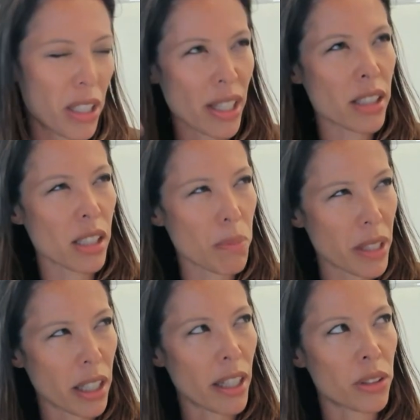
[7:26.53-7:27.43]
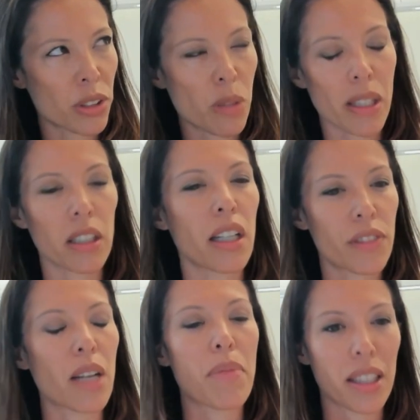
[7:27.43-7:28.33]
So that's something I also spend a lot of
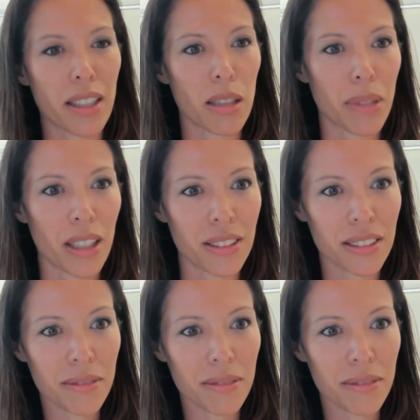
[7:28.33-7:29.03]
time thinking about.